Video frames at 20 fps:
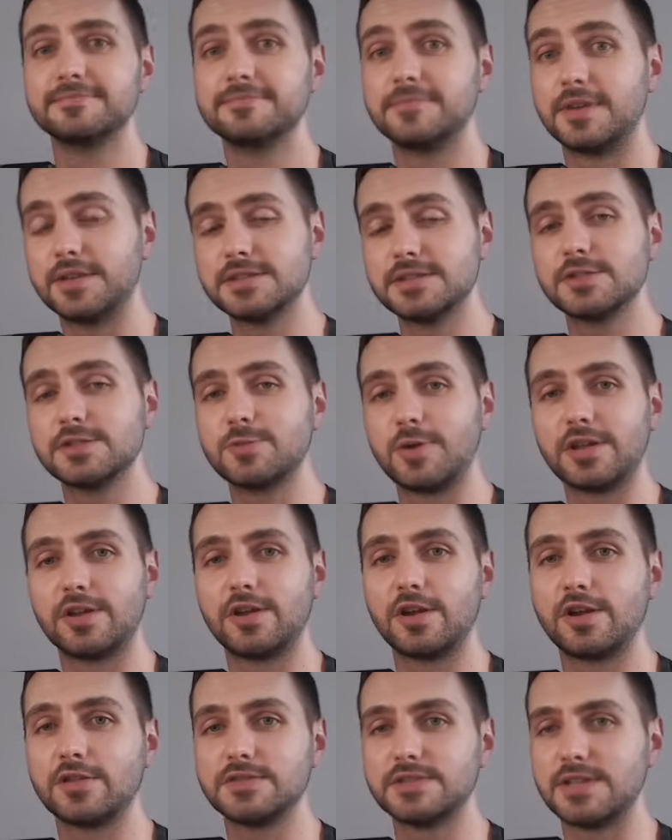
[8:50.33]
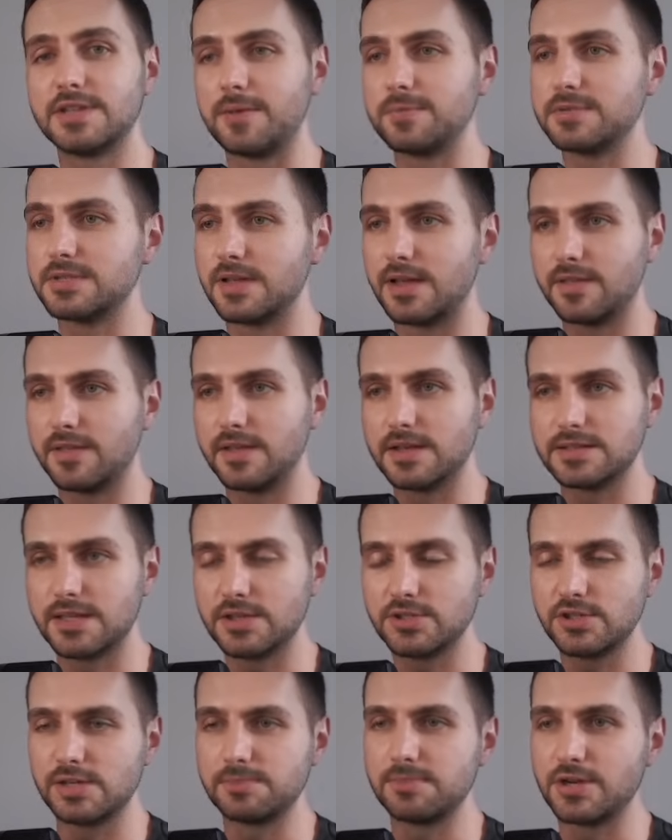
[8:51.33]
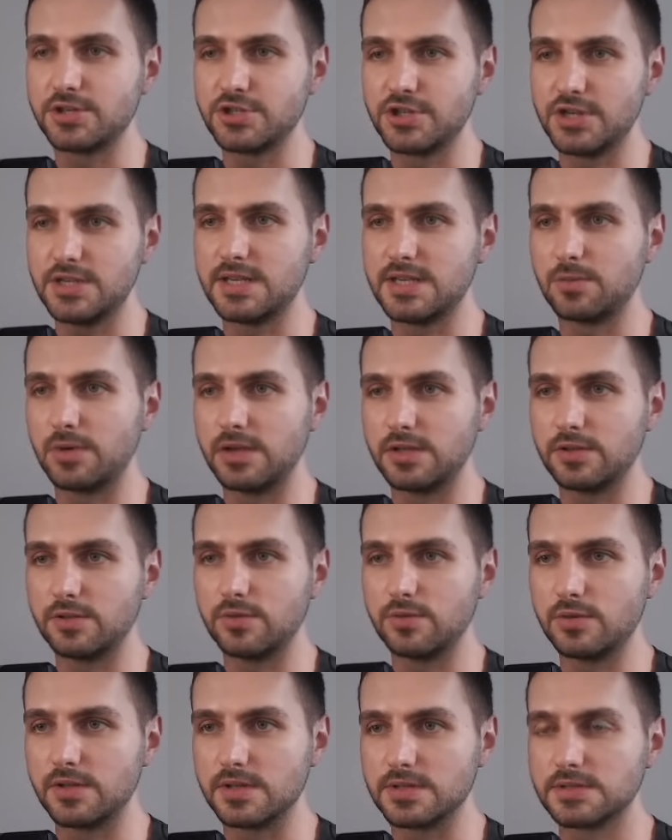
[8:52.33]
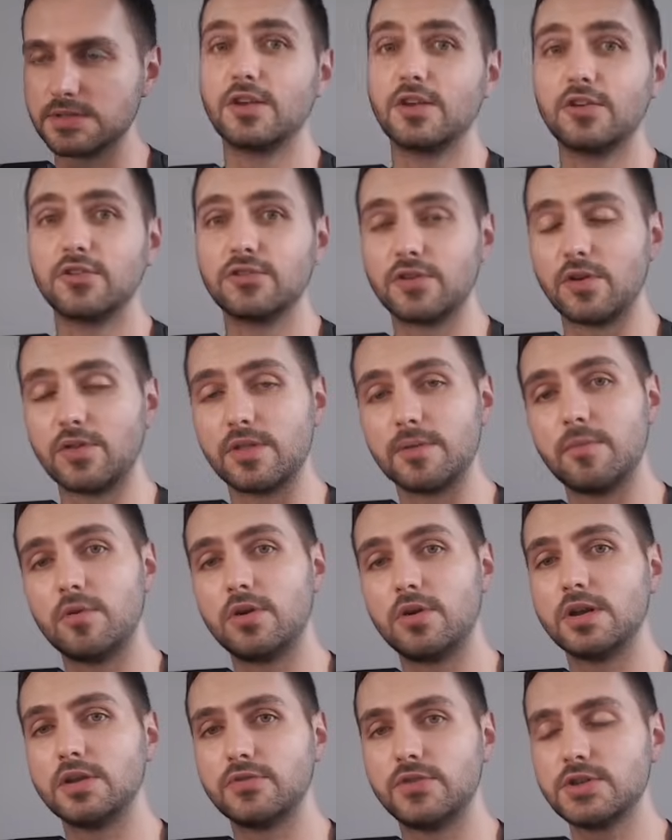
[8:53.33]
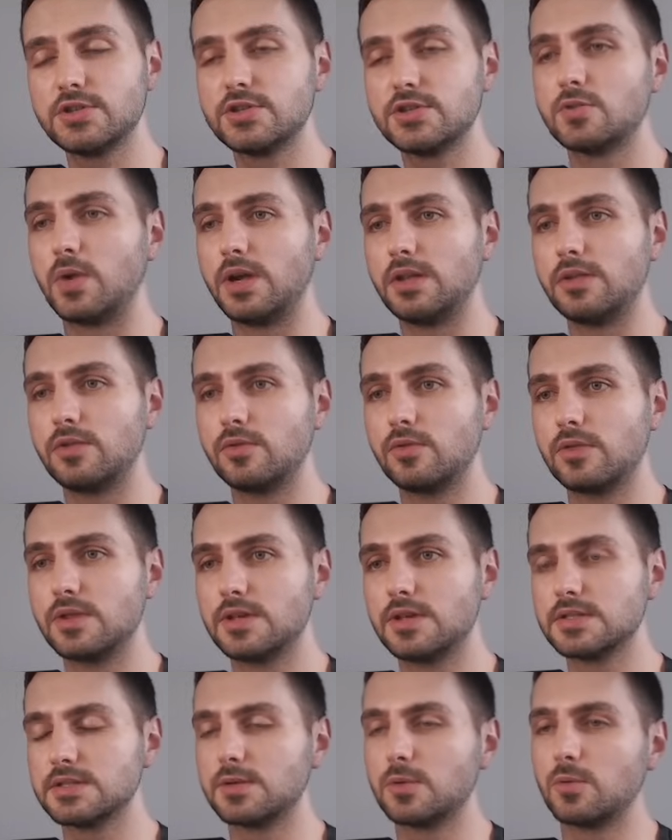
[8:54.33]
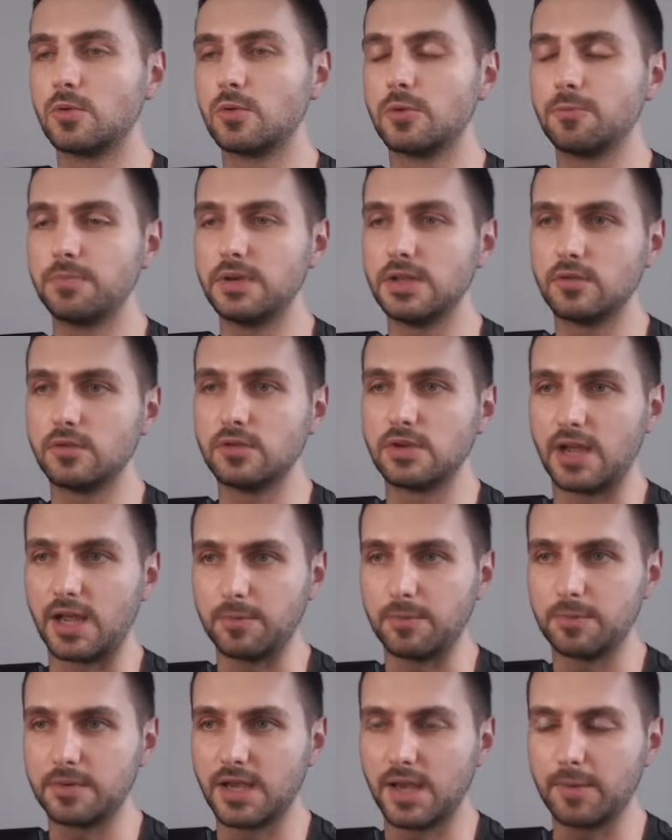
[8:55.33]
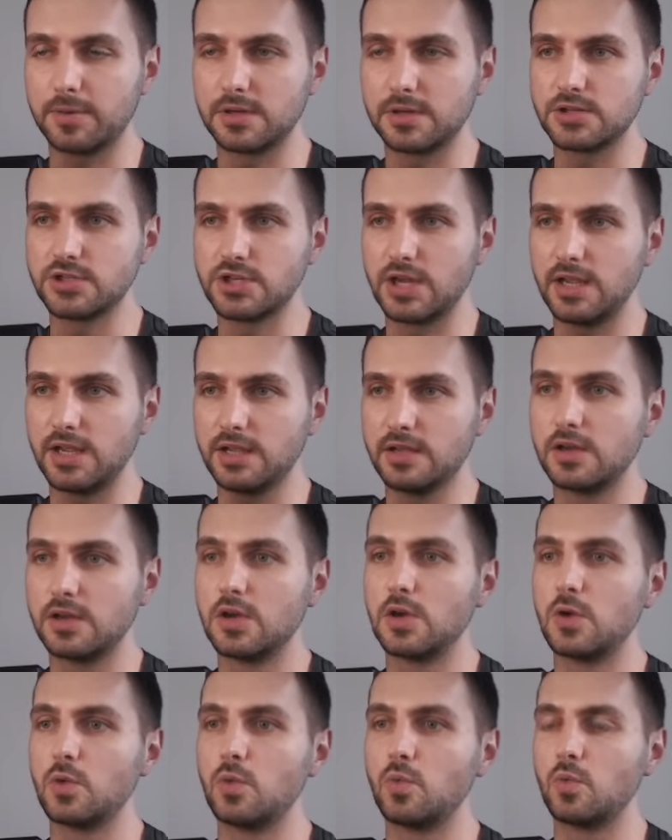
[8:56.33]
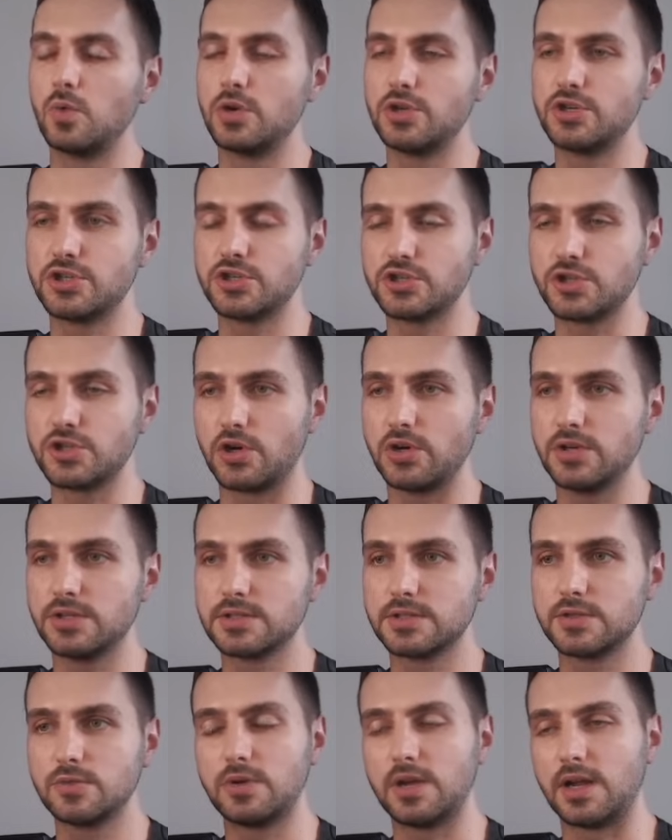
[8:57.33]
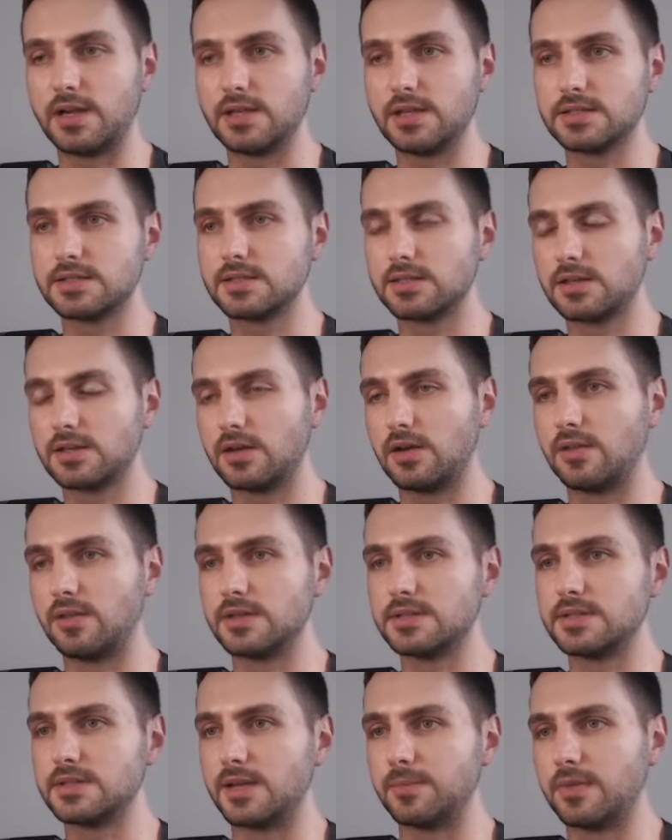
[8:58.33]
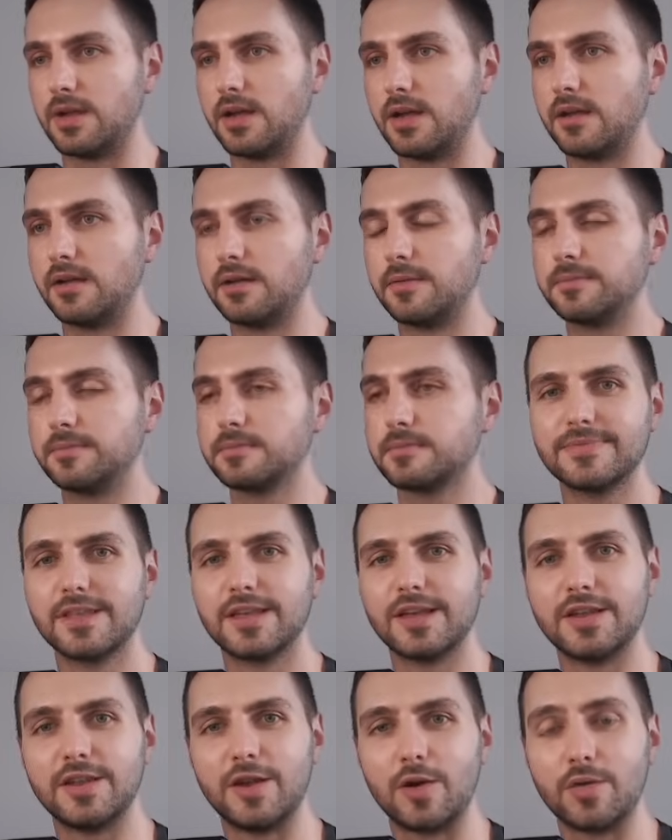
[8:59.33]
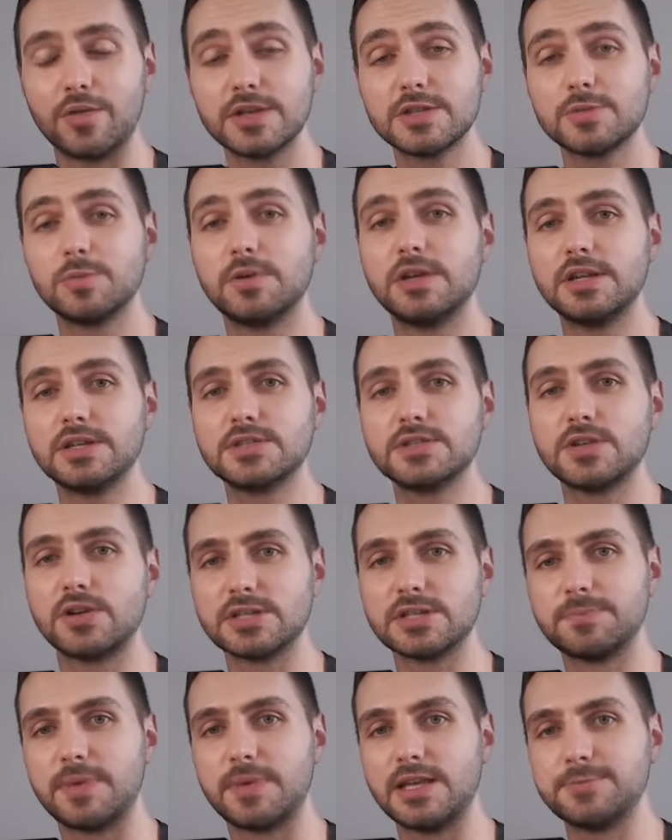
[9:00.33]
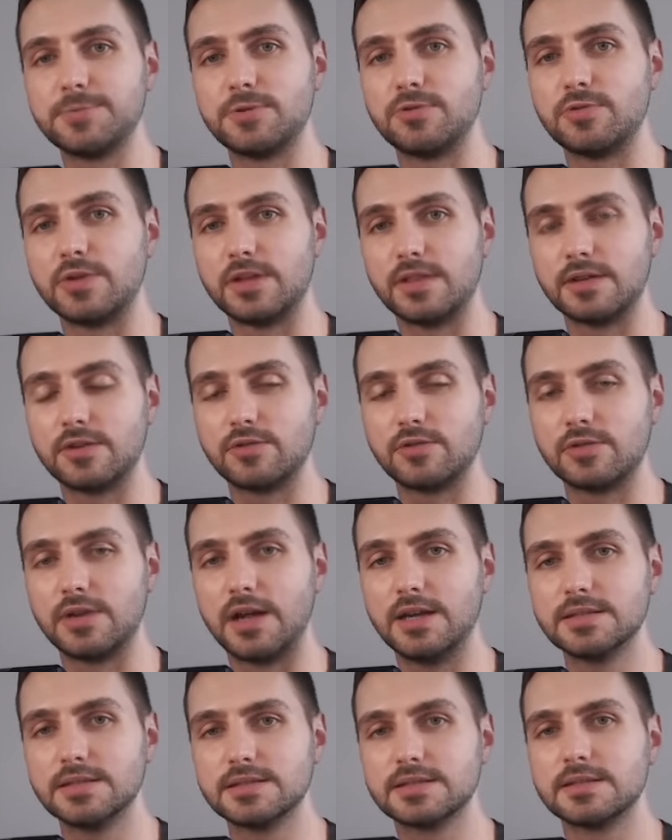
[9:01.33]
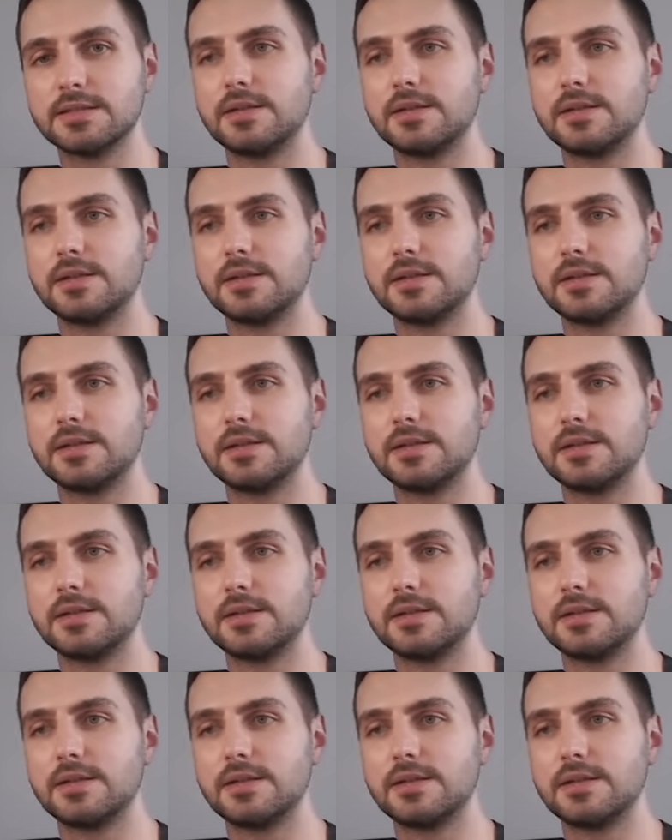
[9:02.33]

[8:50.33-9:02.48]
But this is quite a lot of steps and there's actually a much easier way to do this. So the more efficient way to do this would be to type capital J, which joins two lines on the same line. Now this will insert a space between the two lines.